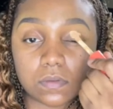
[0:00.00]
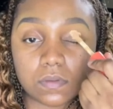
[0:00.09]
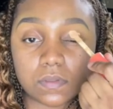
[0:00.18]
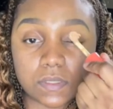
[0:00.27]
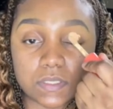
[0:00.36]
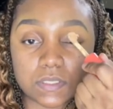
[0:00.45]

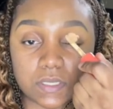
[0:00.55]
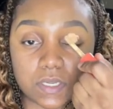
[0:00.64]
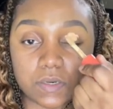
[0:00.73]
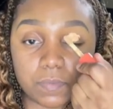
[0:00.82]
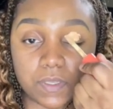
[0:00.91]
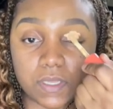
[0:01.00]
This is going to
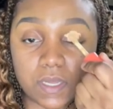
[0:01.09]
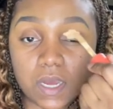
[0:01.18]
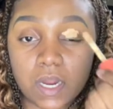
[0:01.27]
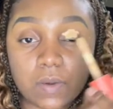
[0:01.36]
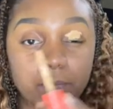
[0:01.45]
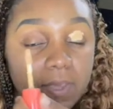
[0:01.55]
be
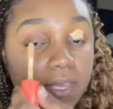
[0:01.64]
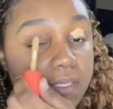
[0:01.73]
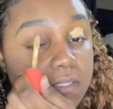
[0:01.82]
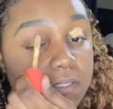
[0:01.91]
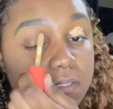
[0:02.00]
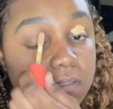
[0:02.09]
our
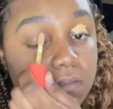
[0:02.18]
base.